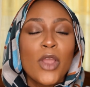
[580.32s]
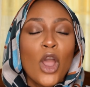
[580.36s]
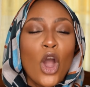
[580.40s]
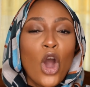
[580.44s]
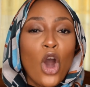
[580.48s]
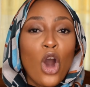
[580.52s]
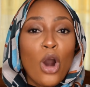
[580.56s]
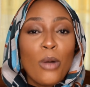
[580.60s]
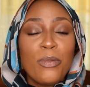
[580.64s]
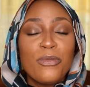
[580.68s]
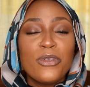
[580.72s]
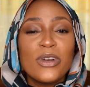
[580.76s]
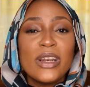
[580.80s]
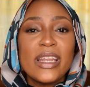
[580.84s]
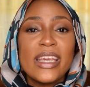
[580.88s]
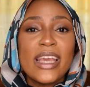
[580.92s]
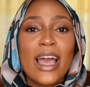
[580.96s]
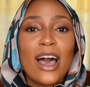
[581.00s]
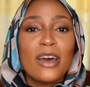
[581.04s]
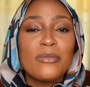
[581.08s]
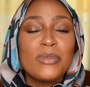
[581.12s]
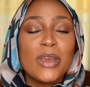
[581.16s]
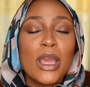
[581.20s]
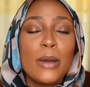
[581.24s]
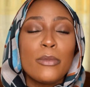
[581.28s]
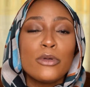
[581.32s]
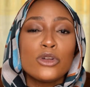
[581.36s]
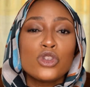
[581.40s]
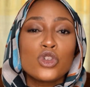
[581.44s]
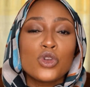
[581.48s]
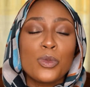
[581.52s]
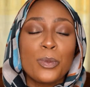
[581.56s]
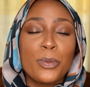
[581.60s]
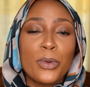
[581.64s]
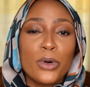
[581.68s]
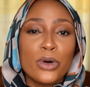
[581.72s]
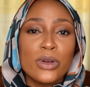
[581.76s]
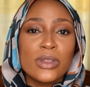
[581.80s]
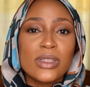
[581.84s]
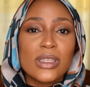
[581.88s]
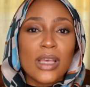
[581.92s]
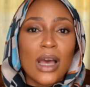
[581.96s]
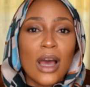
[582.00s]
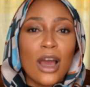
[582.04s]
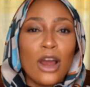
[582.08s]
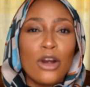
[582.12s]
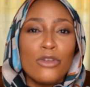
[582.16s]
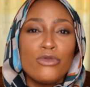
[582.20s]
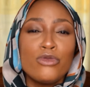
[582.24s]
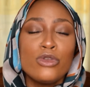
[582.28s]
Hopefully I'll be able to put
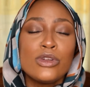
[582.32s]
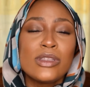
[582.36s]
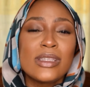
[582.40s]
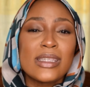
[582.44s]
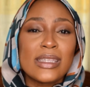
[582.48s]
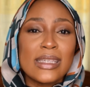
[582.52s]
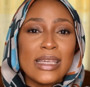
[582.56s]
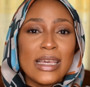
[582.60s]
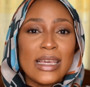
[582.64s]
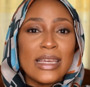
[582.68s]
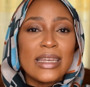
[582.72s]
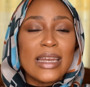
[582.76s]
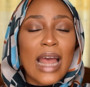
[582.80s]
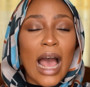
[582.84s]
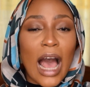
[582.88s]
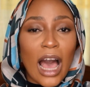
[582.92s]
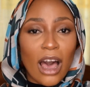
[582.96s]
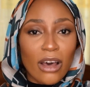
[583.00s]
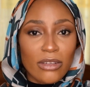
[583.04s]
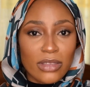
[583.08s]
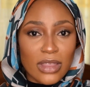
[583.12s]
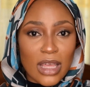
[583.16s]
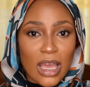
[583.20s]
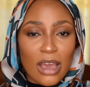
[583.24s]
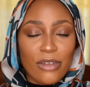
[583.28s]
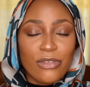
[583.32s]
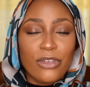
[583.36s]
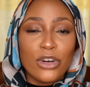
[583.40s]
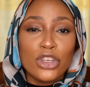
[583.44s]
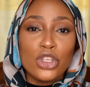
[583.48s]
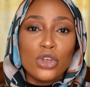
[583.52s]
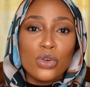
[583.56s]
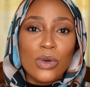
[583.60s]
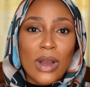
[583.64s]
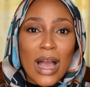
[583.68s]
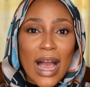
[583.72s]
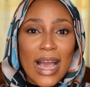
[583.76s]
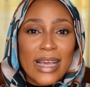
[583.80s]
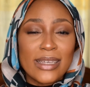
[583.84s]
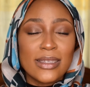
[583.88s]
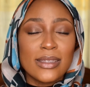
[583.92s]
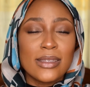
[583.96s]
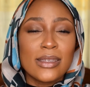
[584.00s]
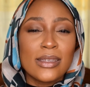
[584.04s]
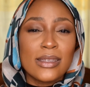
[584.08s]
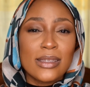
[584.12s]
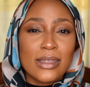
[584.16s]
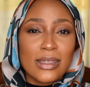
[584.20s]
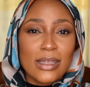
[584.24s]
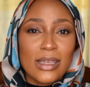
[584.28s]
a routine out there for you guys
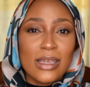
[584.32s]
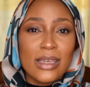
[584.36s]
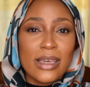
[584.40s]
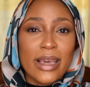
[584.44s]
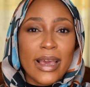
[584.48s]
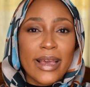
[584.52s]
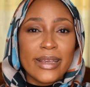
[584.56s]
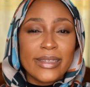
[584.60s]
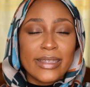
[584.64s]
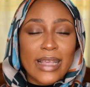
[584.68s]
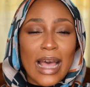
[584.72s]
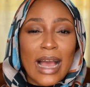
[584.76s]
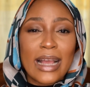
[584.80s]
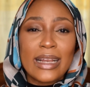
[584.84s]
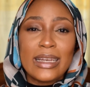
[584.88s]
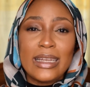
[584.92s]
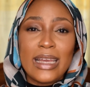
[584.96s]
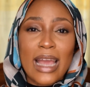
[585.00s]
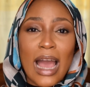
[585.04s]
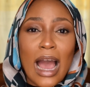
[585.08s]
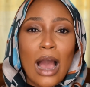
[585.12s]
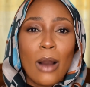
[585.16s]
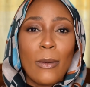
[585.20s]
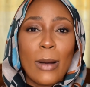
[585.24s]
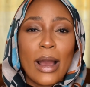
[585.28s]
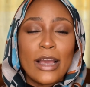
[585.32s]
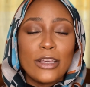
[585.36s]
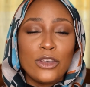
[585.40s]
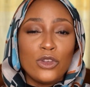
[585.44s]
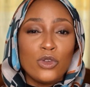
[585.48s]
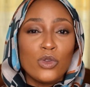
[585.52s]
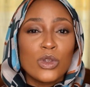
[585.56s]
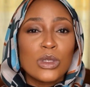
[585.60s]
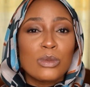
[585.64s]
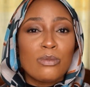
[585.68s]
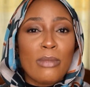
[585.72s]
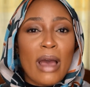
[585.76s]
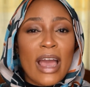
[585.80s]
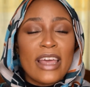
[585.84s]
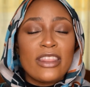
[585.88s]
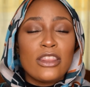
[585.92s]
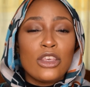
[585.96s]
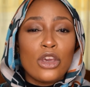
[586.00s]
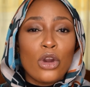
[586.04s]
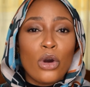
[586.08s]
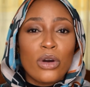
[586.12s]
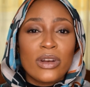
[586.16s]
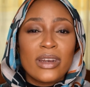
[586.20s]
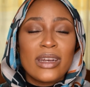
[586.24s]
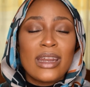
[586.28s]
to see exactly how I use my
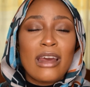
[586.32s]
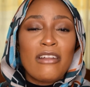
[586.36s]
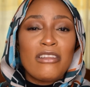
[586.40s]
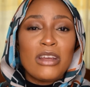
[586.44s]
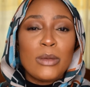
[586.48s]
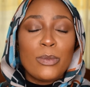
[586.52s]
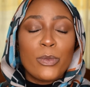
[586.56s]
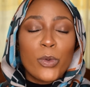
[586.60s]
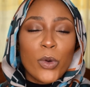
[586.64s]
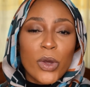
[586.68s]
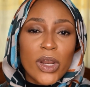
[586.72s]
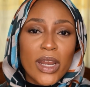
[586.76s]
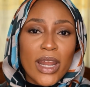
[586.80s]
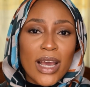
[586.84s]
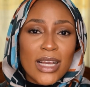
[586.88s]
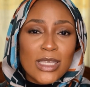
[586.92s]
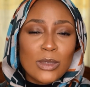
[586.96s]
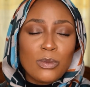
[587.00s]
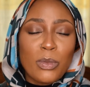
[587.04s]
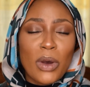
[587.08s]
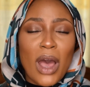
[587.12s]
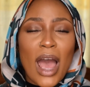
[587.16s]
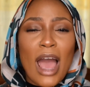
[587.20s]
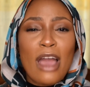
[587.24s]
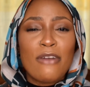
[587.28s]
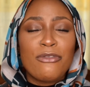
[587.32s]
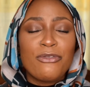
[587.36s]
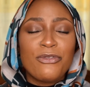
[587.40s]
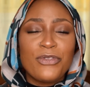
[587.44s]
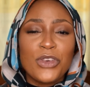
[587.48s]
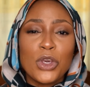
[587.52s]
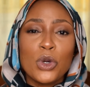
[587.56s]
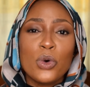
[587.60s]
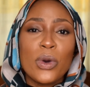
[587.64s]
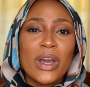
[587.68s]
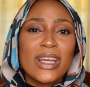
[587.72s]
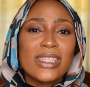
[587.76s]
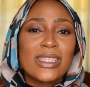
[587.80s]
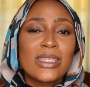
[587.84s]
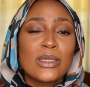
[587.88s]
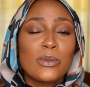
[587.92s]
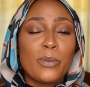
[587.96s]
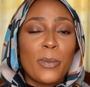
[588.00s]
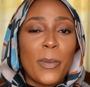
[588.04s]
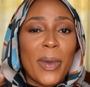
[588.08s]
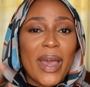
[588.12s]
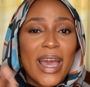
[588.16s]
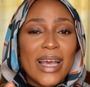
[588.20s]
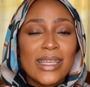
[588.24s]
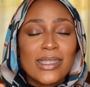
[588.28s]
The Ordinary products, but I feel it's
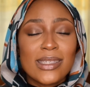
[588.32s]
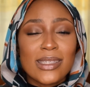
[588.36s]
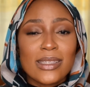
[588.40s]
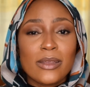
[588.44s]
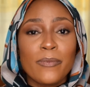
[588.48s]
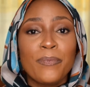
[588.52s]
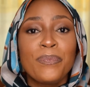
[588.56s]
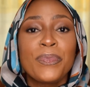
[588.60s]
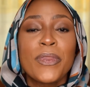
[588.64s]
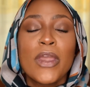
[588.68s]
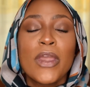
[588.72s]
best